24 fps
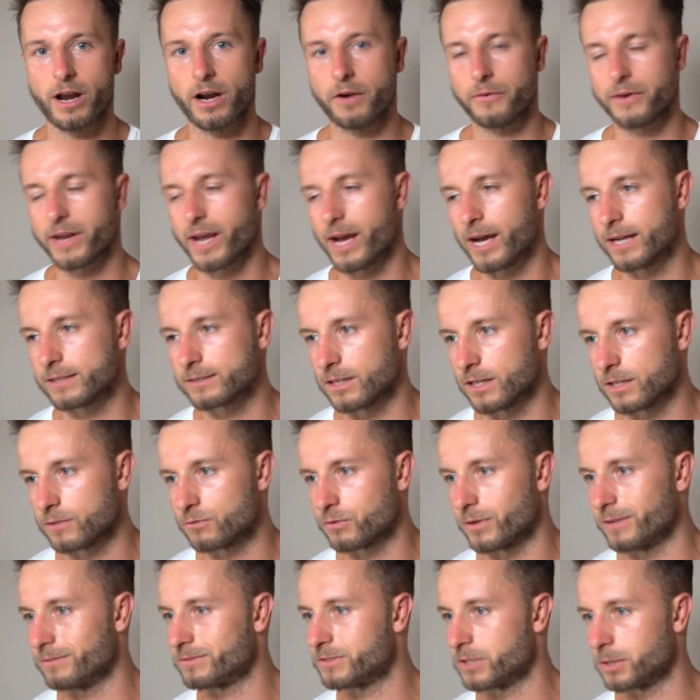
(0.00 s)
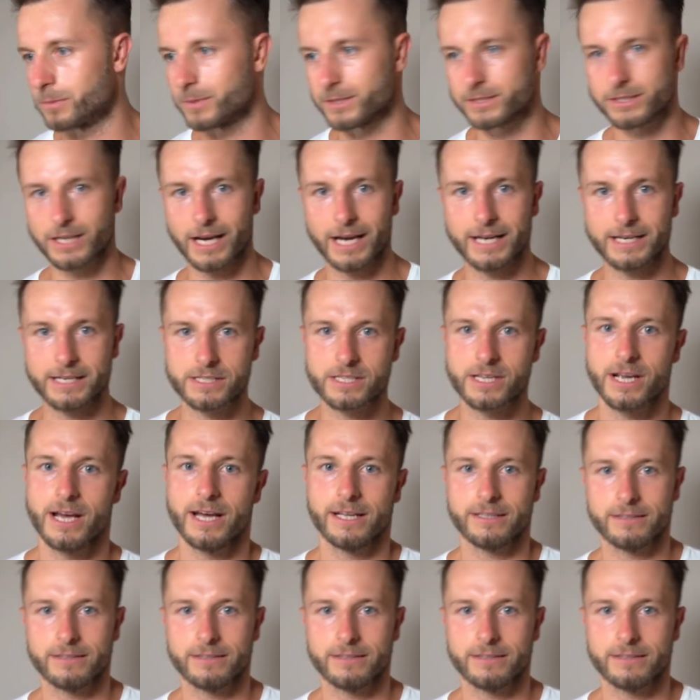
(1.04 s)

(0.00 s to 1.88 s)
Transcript: areata, if you have dermatitis,